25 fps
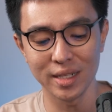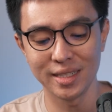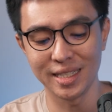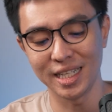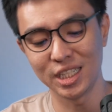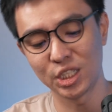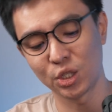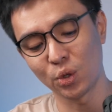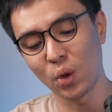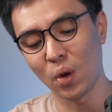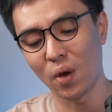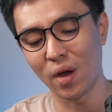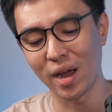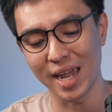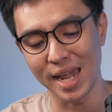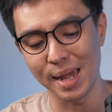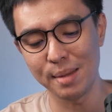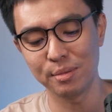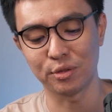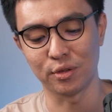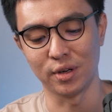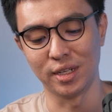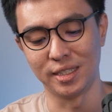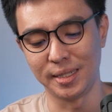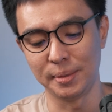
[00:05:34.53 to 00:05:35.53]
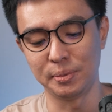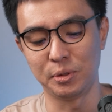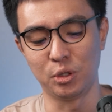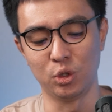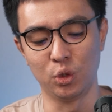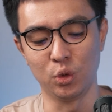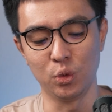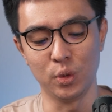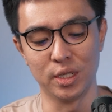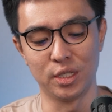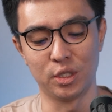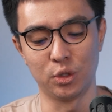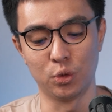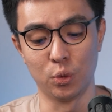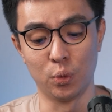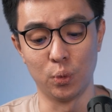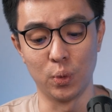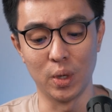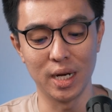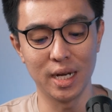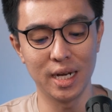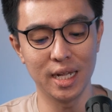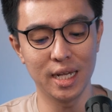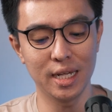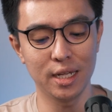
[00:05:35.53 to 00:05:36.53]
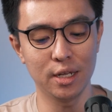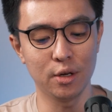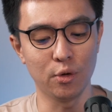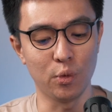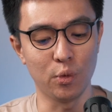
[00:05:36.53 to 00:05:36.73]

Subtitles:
Jensen Huang aims for the chips to do is to really